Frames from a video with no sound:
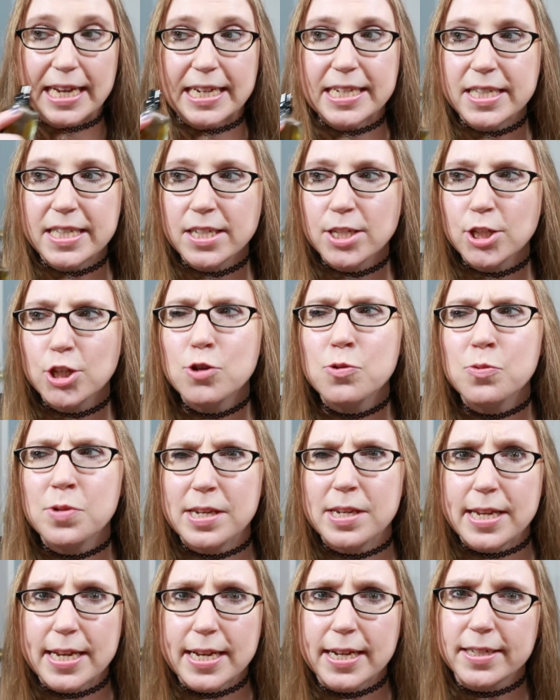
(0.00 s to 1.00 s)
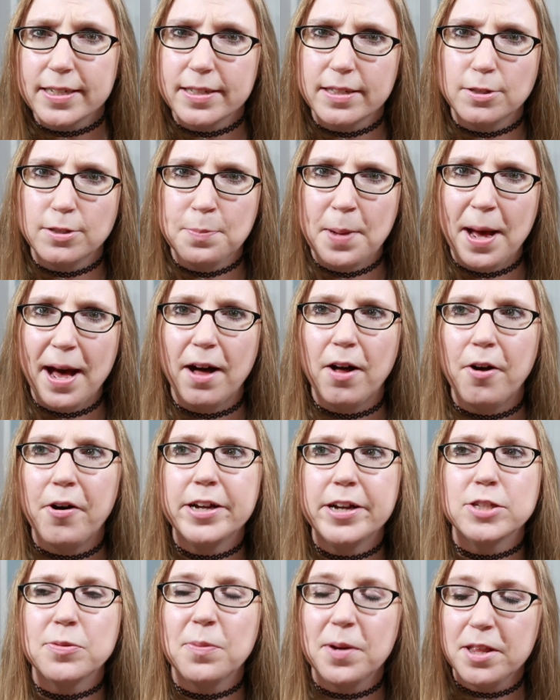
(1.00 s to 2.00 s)
It's a unique smell.
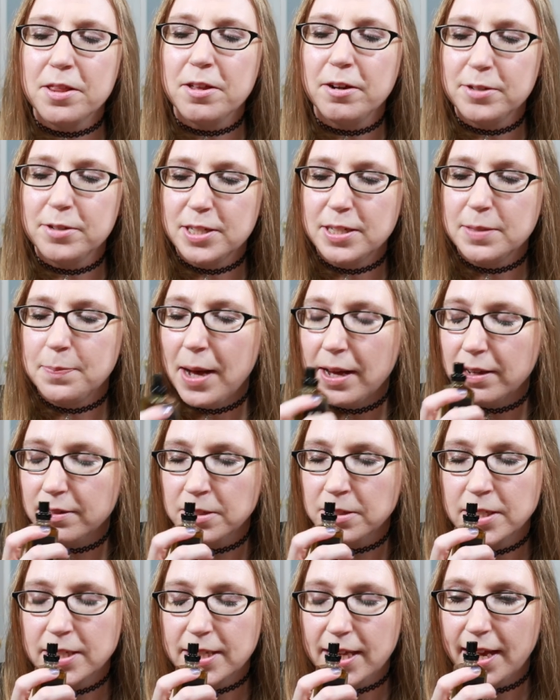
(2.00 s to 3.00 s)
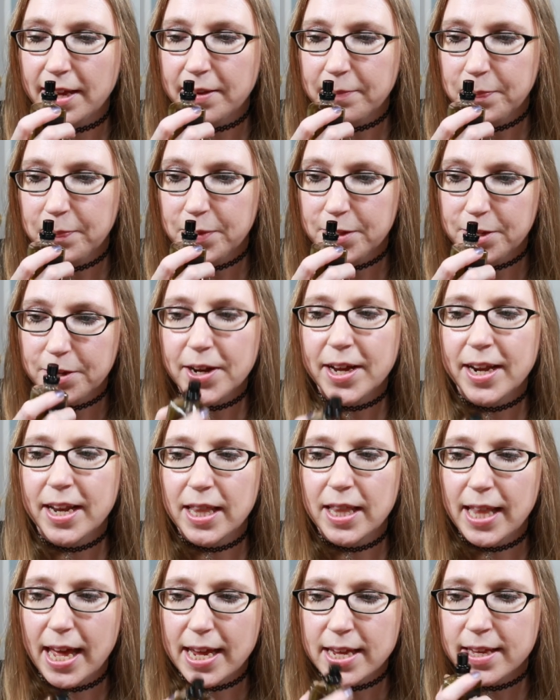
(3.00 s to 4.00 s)
It's one of those smells like you're
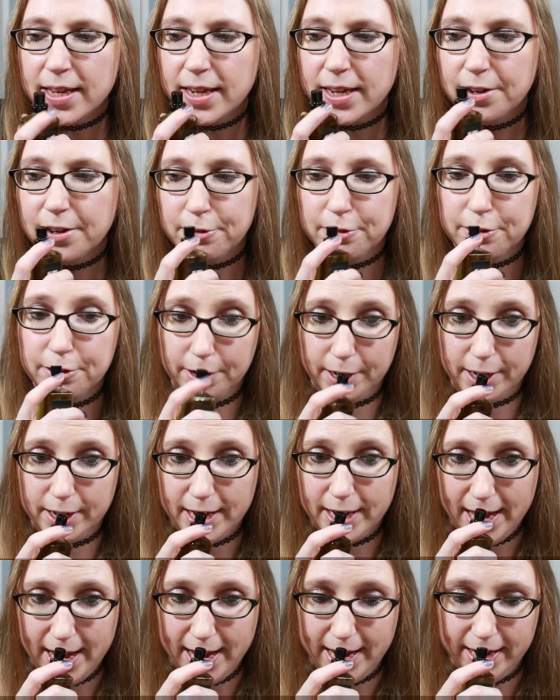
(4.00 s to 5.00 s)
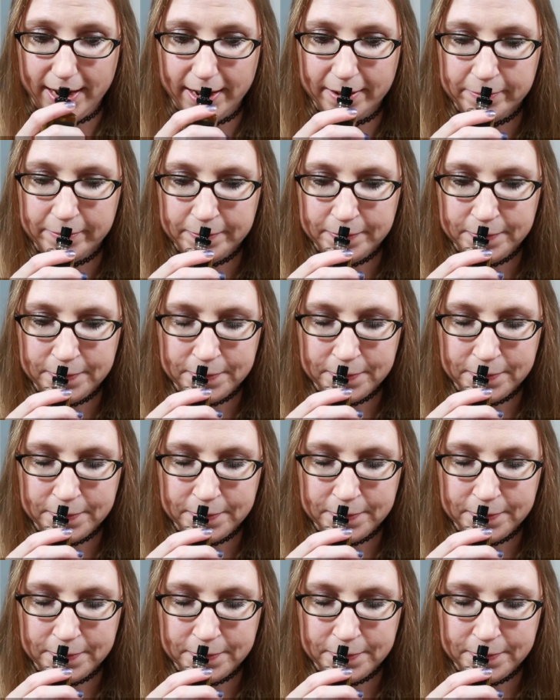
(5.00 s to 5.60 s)
gonna like it or you're gonna hate it.